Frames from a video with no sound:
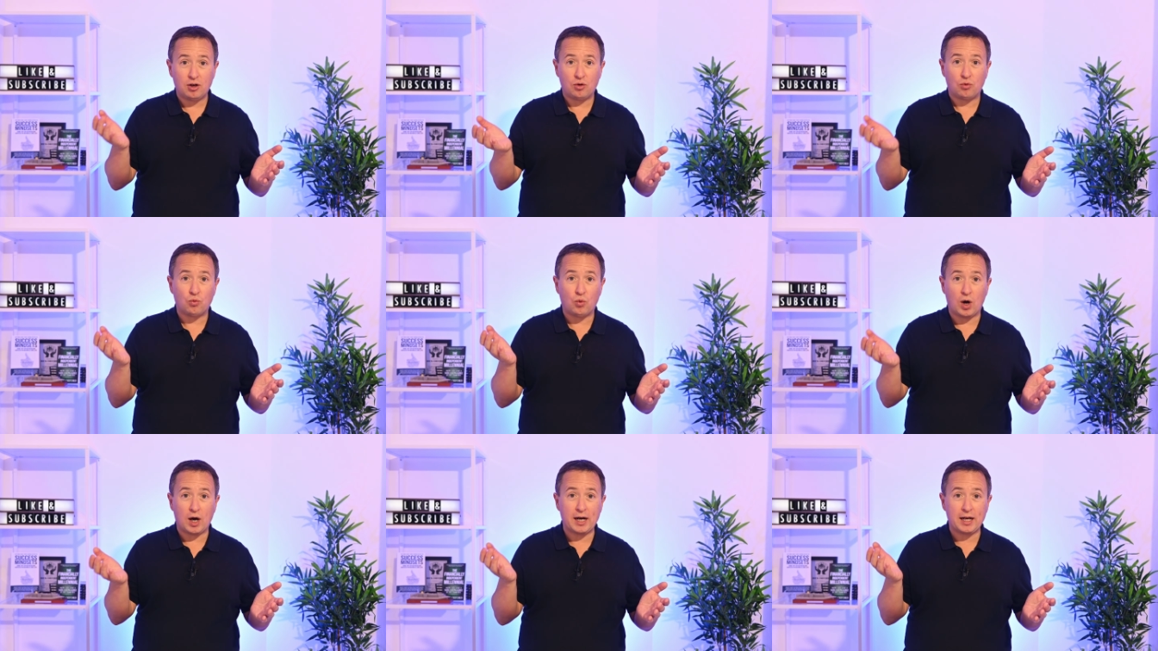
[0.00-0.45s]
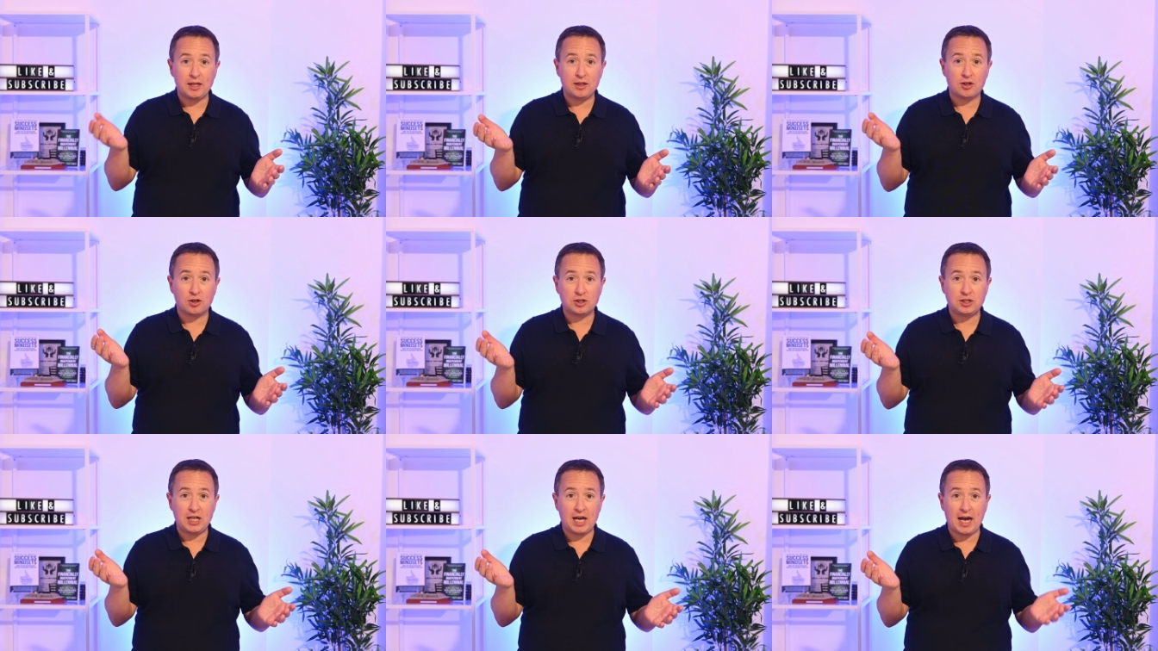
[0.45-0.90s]
wanting
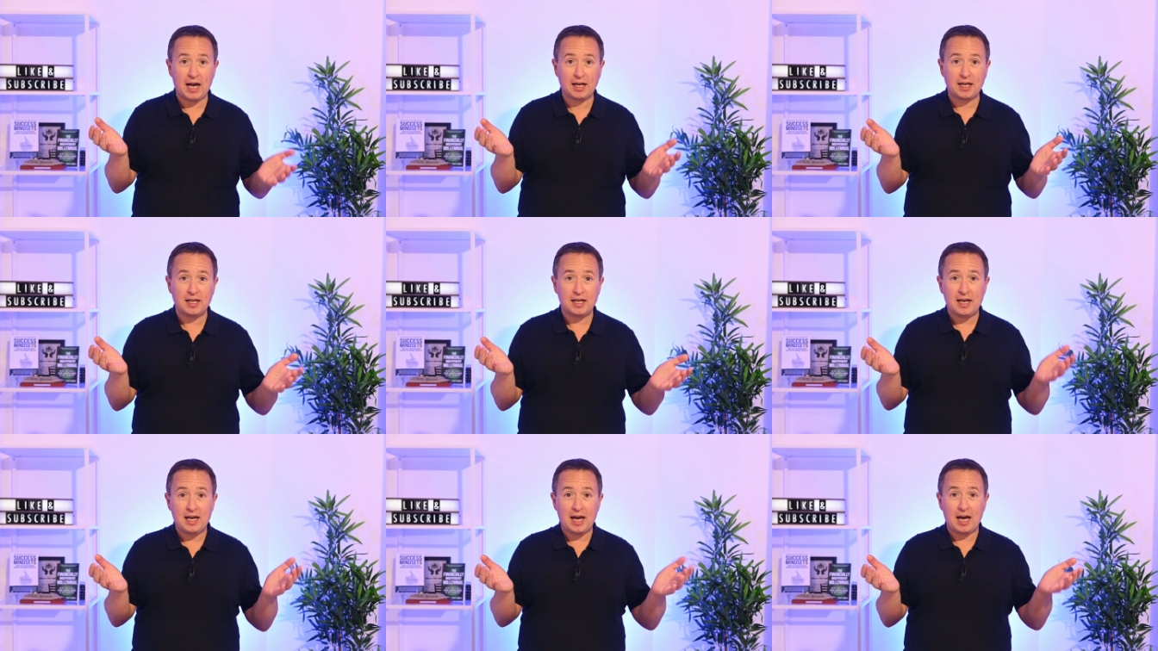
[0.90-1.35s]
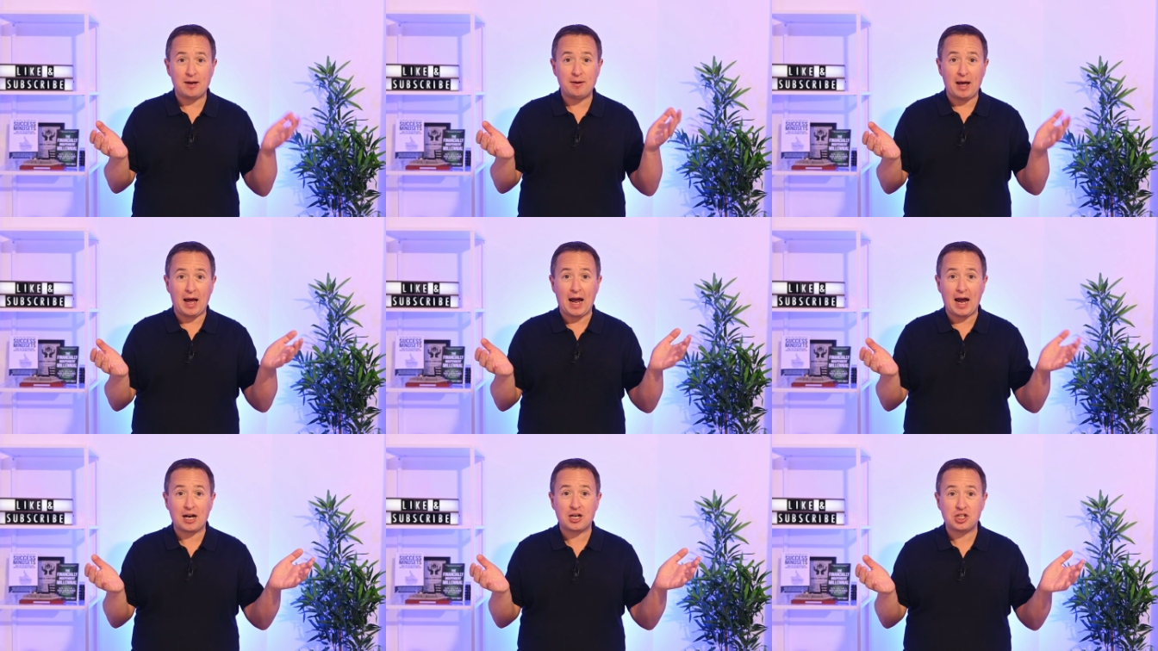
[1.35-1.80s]
their tech and
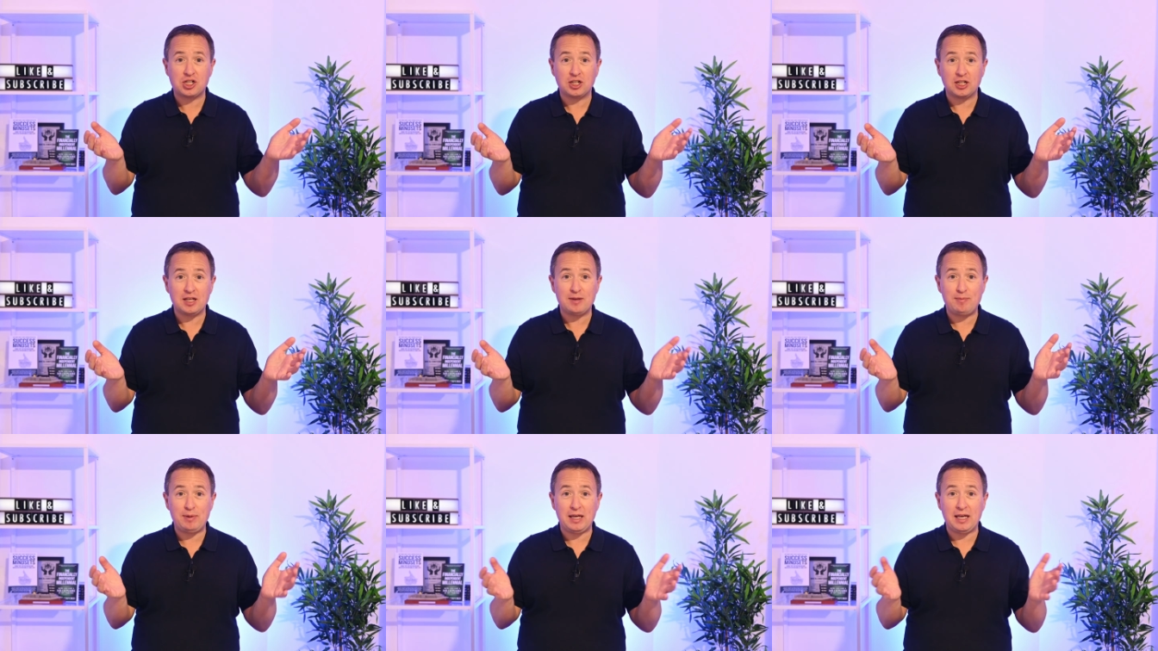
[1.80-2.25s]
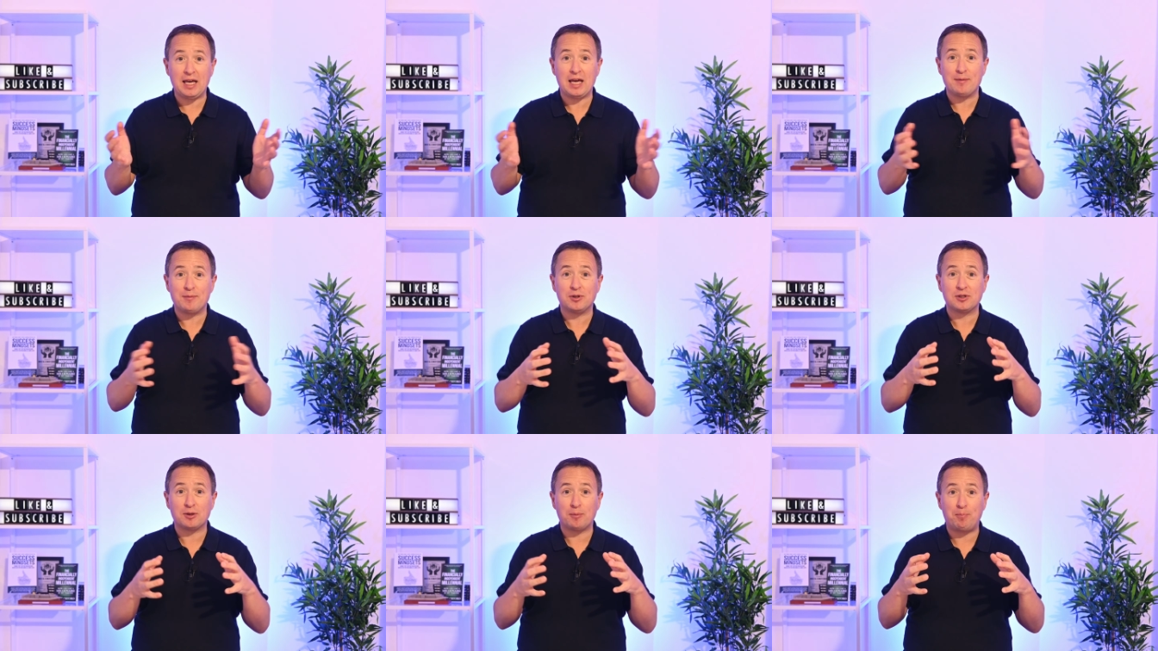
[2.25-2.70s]
actually being
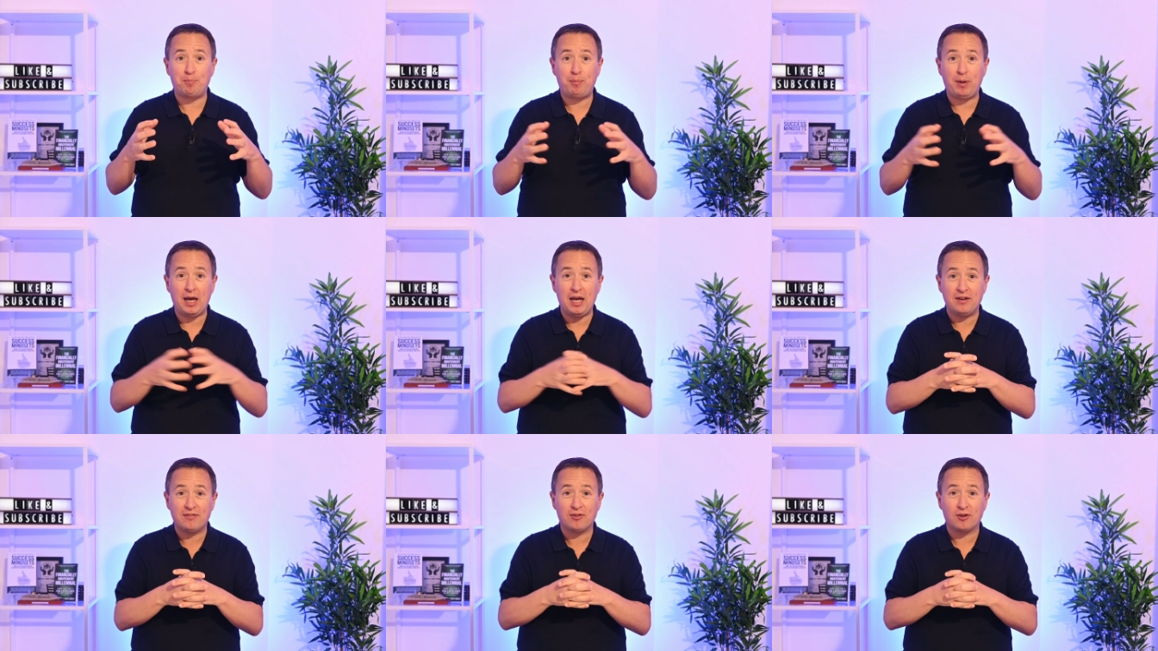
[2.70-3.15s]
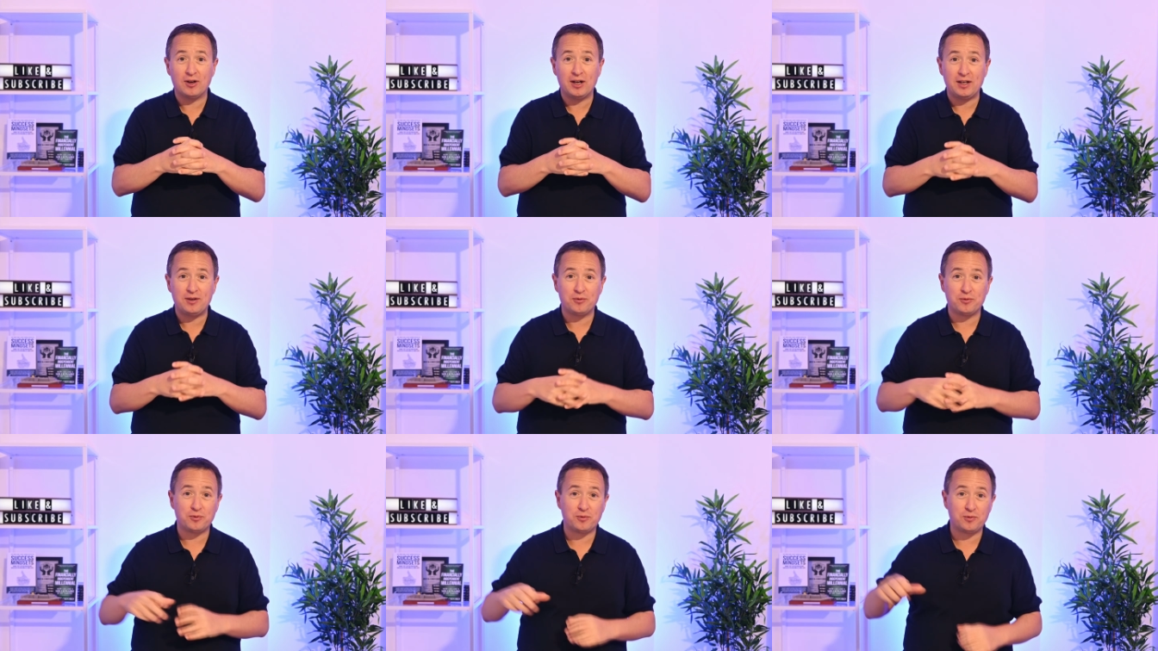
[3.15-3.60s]
able to pay for it